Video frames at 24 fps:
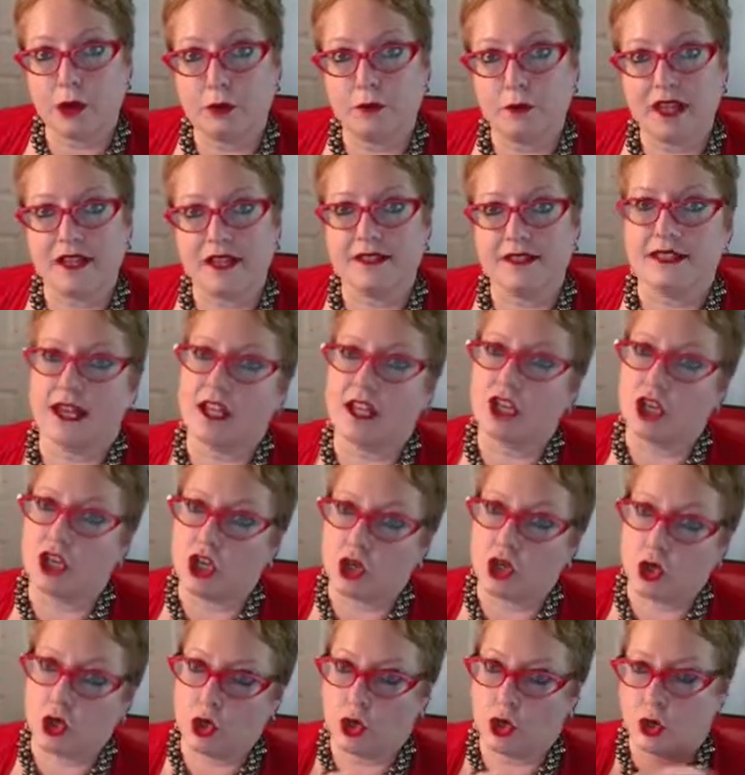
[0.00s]
through it means
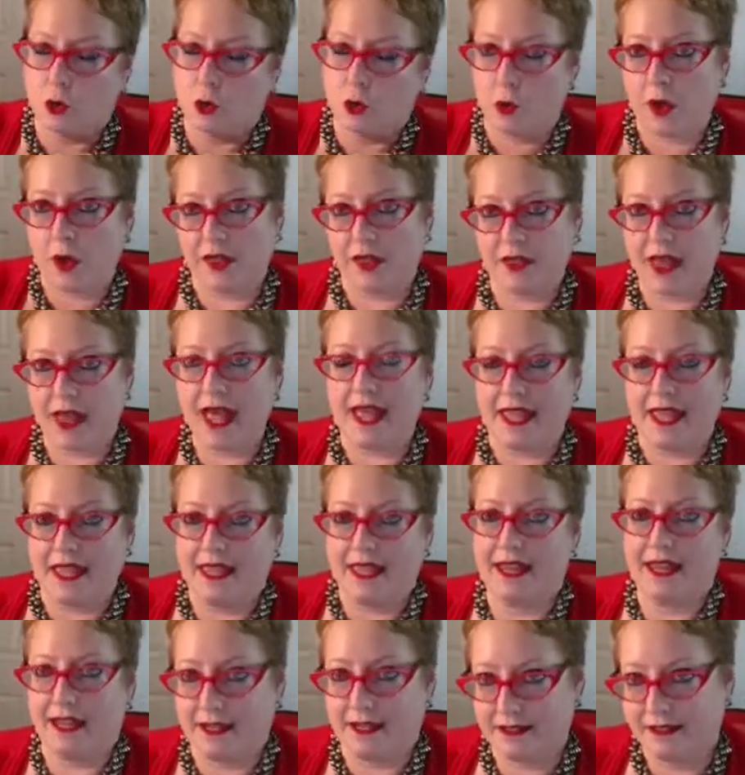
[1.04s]
that you're the one that
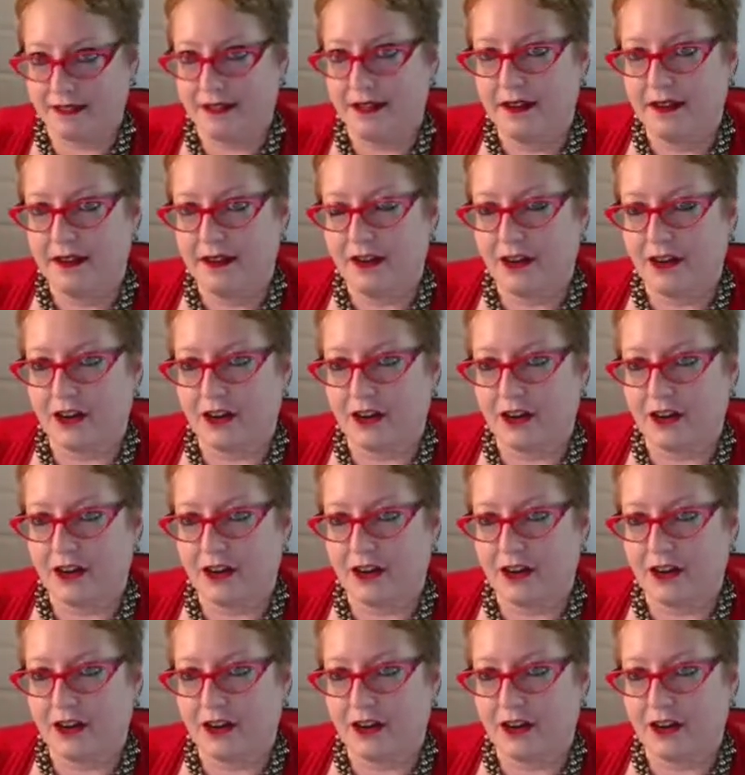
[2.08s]
hid it.